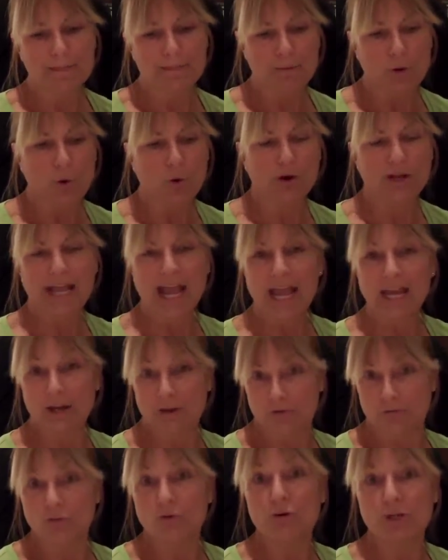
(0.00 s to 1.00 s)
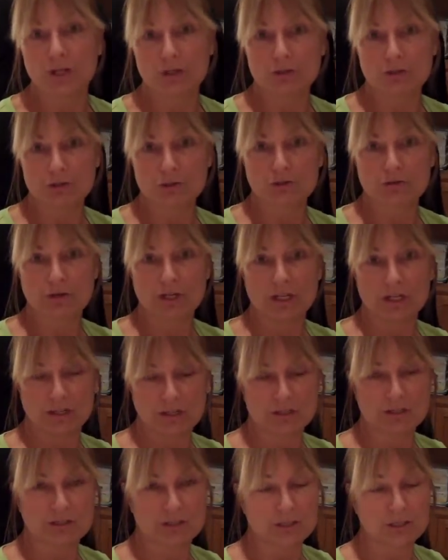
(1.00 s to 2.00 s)
organic food industry
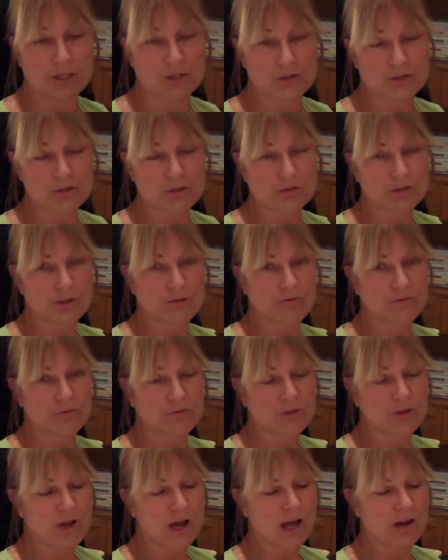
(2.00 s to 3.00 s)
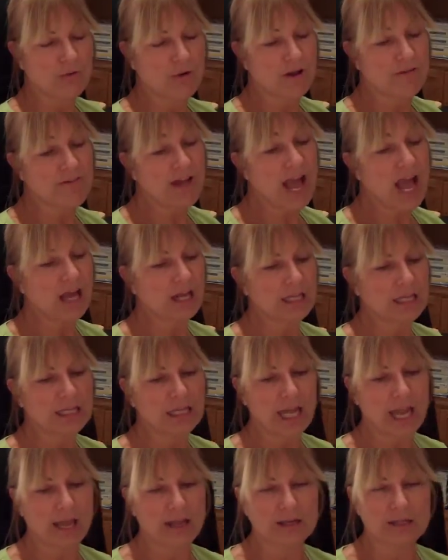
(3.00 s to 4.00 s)
is the industry for the Ottawa Valley
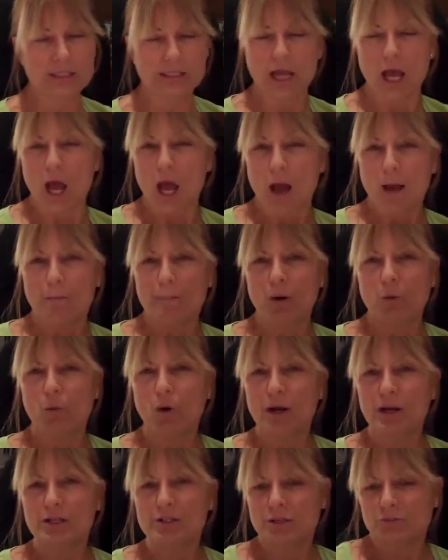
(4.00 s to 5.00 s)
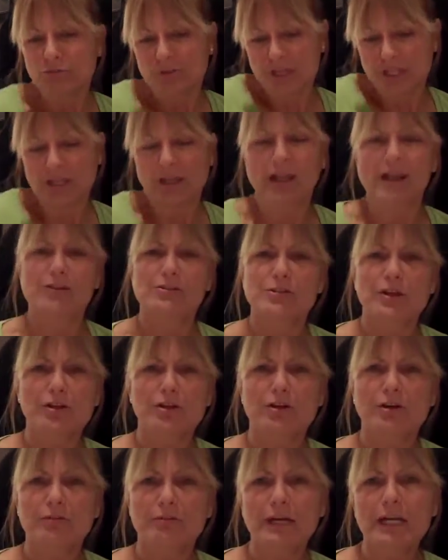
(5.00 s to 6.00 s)
case, but what is it for the case that
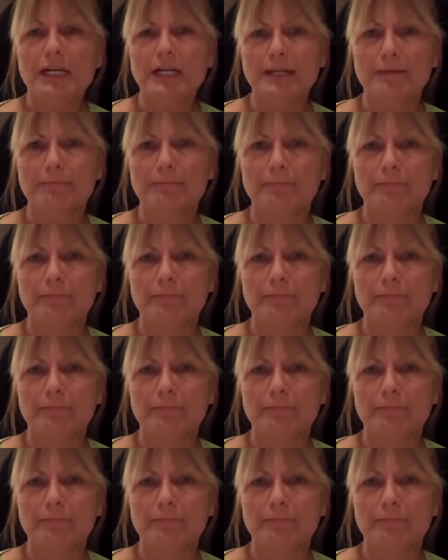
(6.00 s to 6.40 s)
you're reading?